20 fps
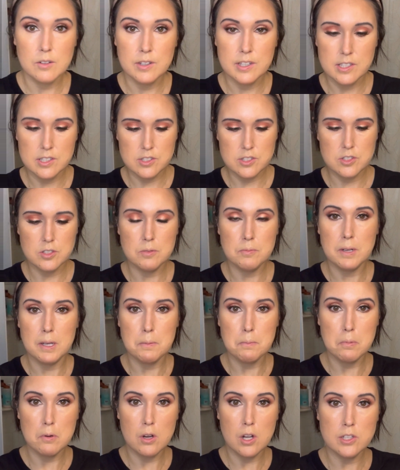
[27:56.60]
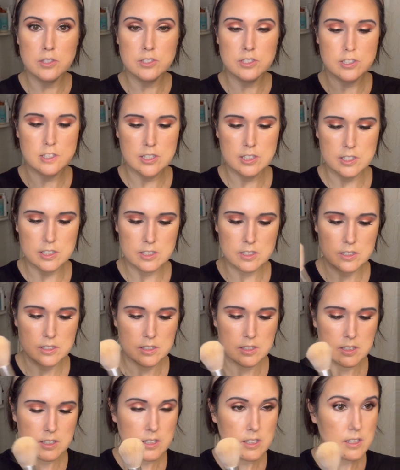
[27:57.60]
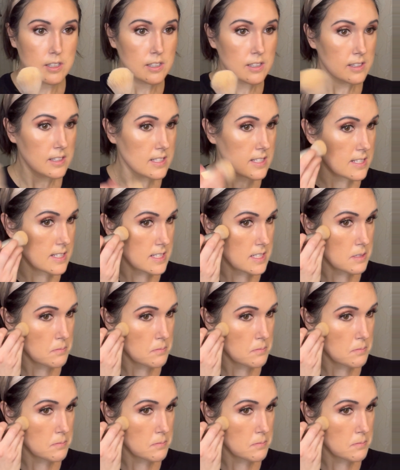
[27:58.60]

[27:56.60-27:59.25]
into my bronzer. This is